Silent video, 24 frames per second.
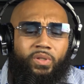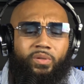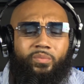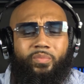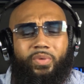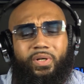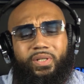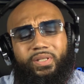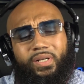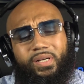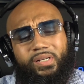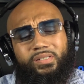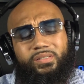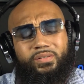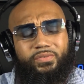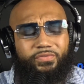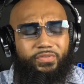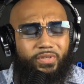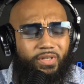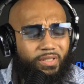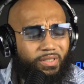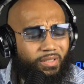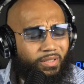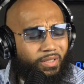But that's the
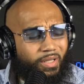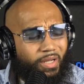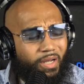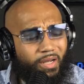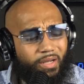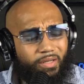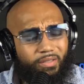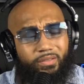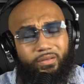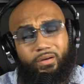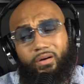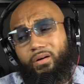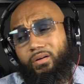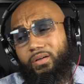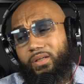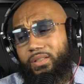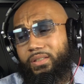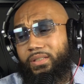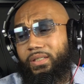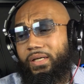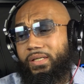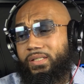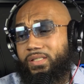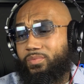fucking thing, dog. A
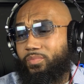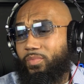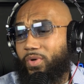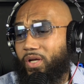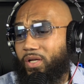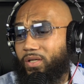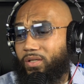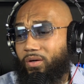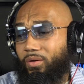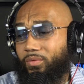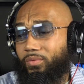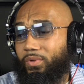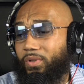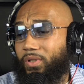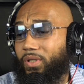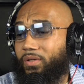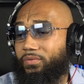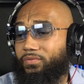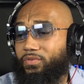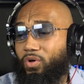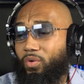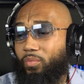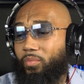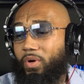yes man don't
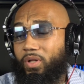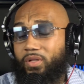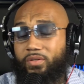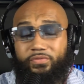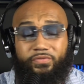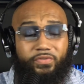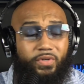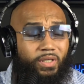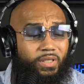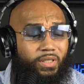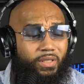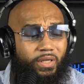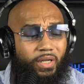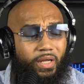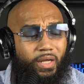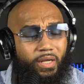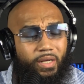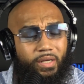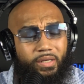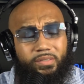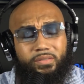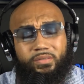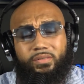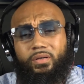love your motherfucking
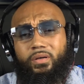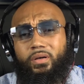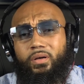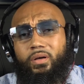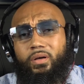ass.